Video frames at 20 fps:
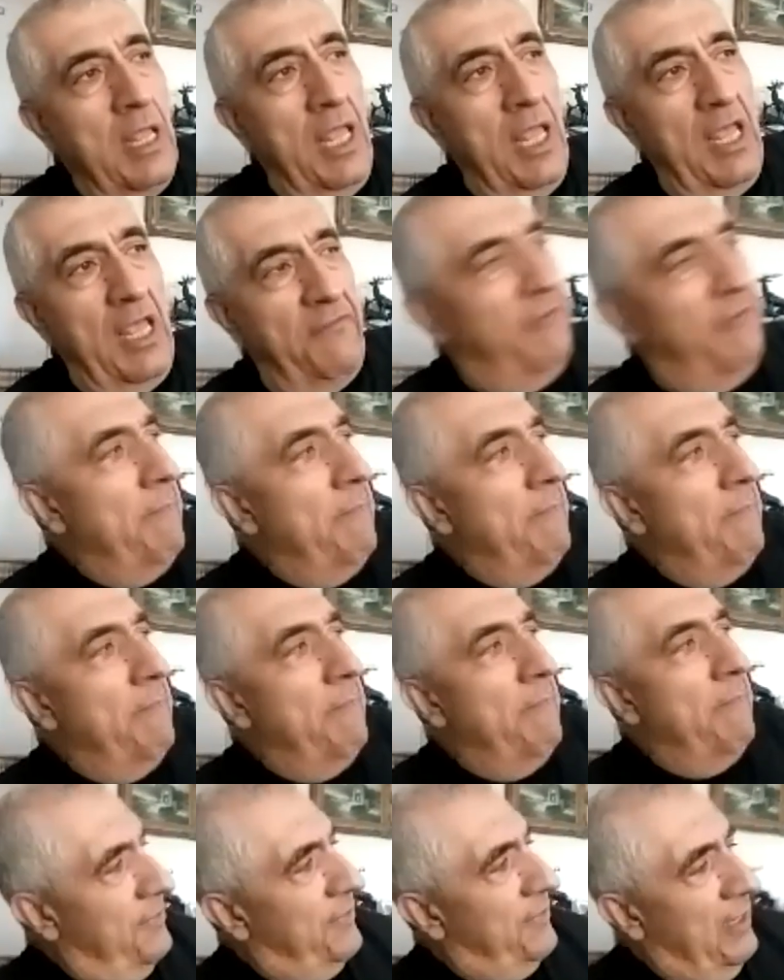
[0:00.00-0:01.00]
if a
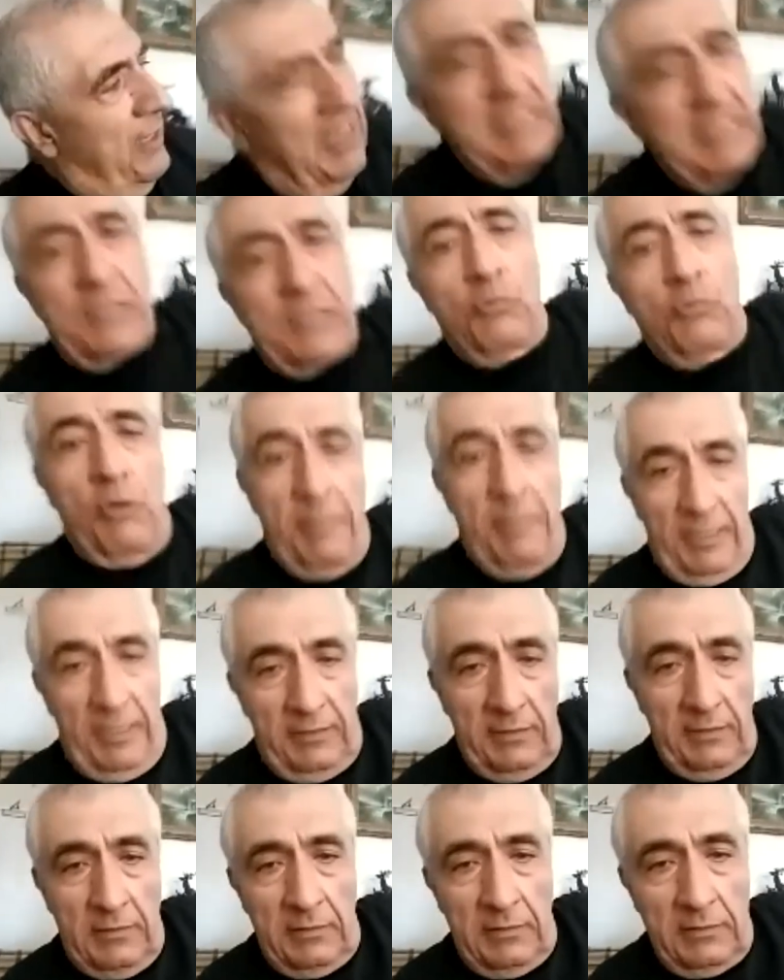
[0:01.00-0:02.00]
man thinks he's a
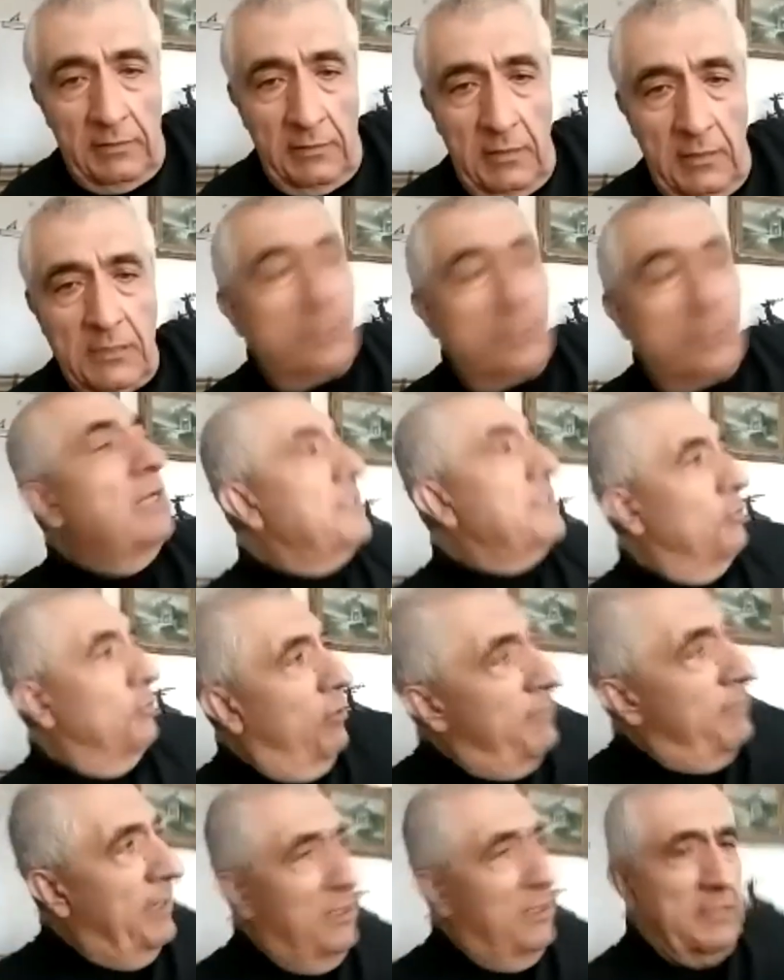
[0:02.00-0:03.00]
woman, so he's a
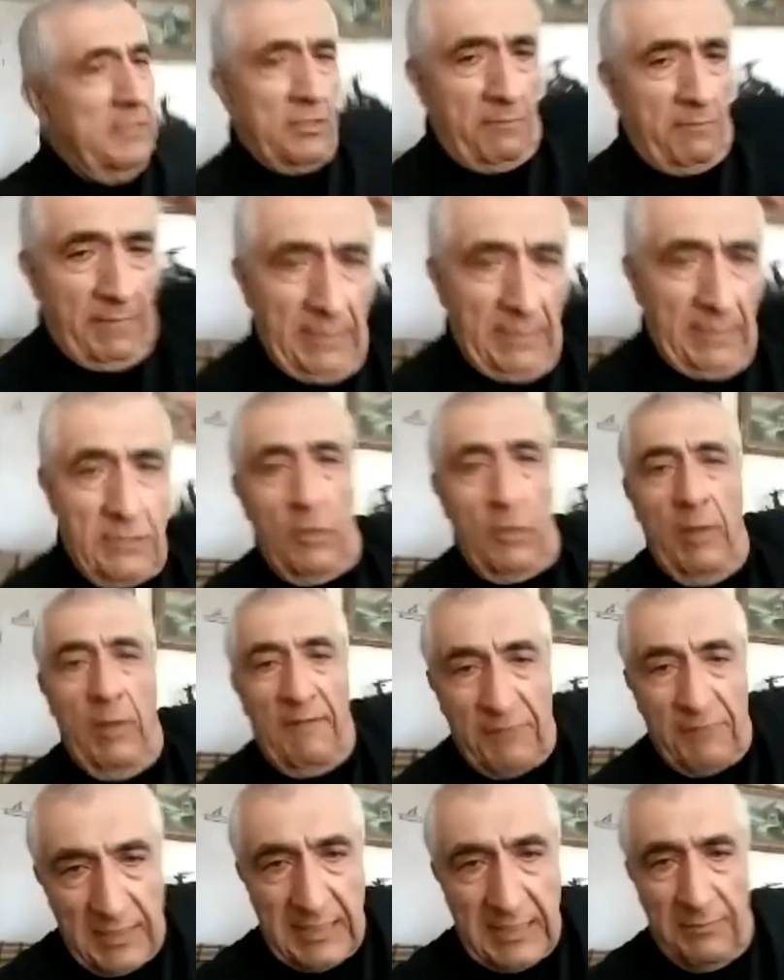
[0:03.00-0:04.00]
woman in his own mind, so we have
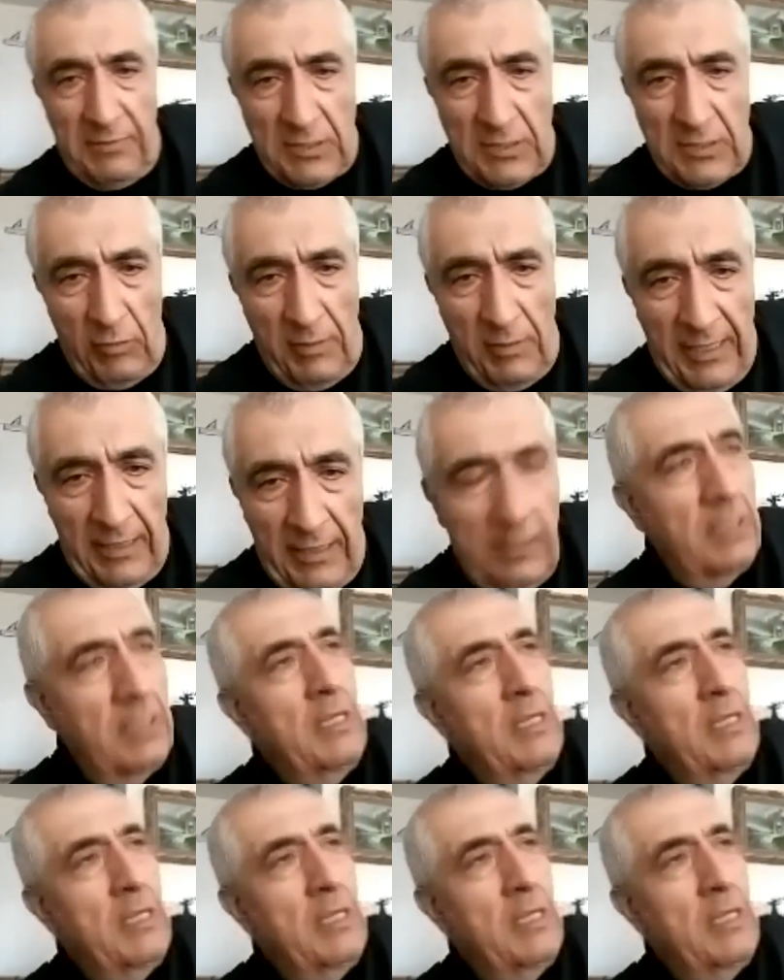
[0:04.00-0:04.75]
to accept he's a woman.